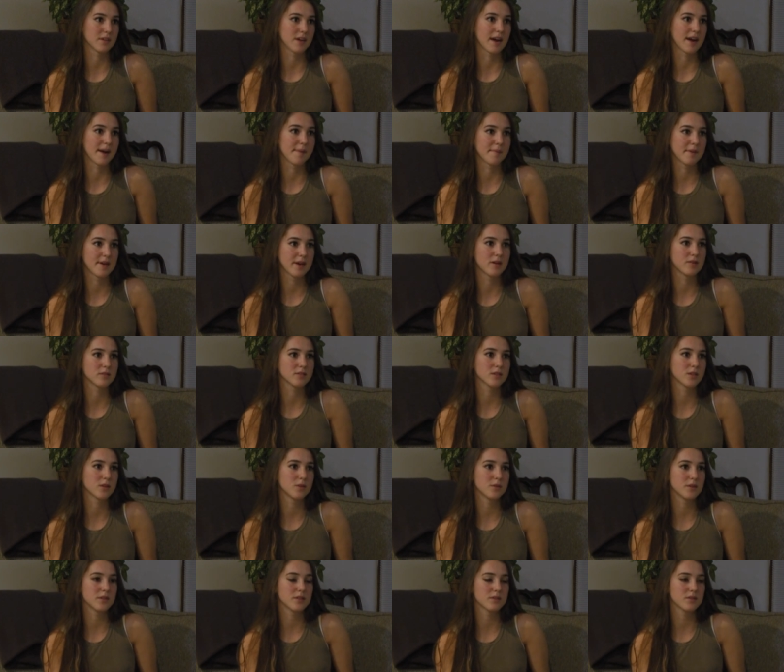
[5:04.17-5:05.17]
time that I was
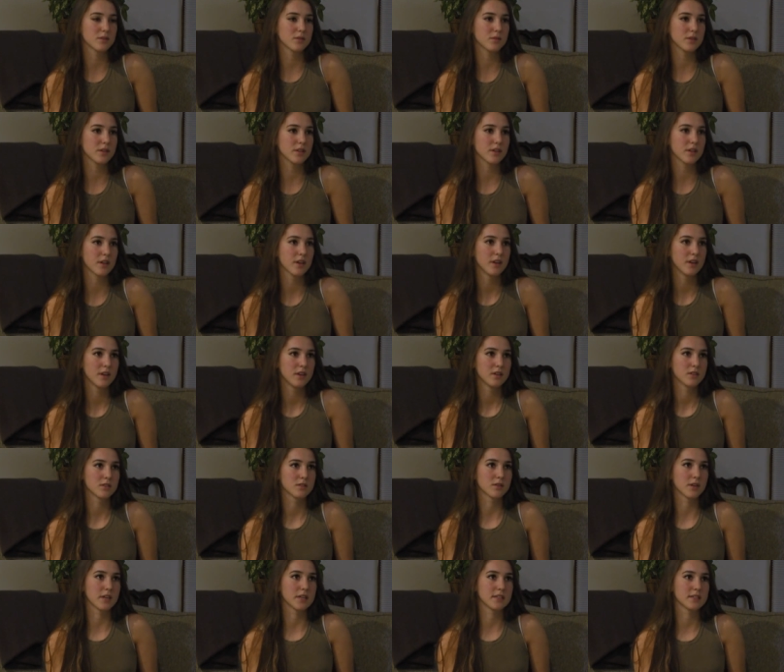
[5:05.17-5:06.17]
going through it.
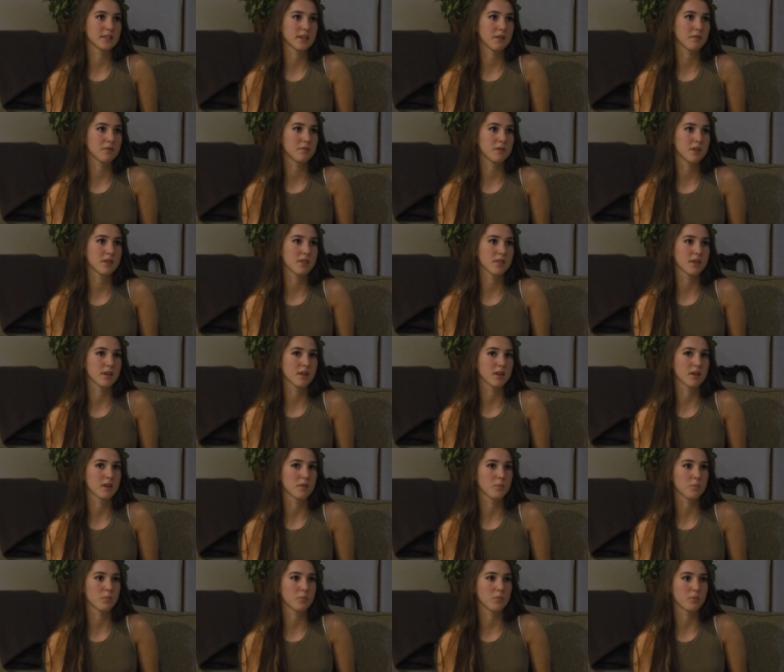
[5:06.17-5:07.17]
So I definitely think
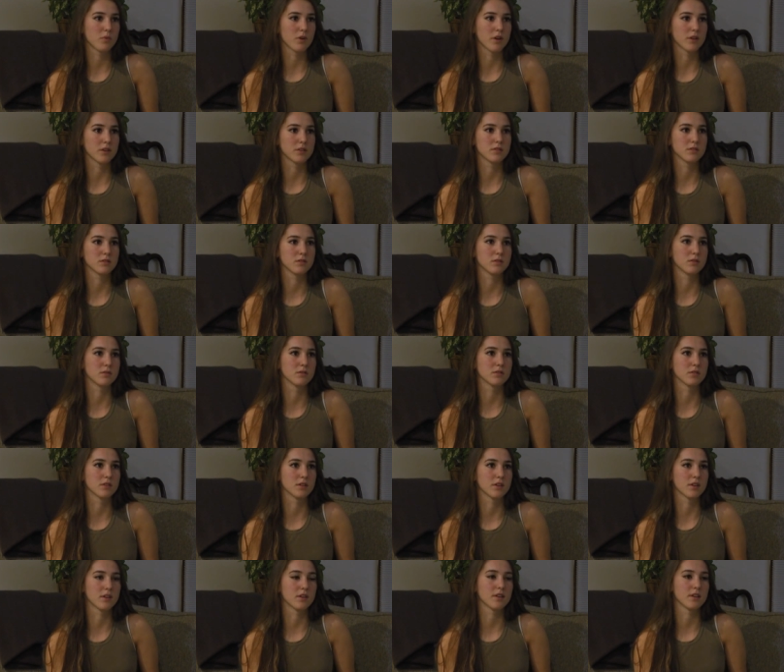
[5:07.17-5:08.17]
it brought us
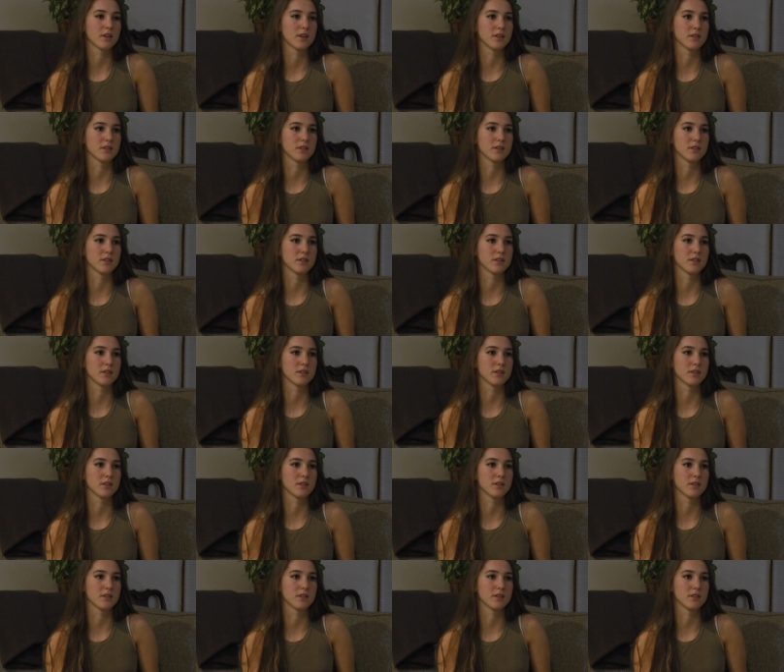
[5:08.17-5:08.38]
closer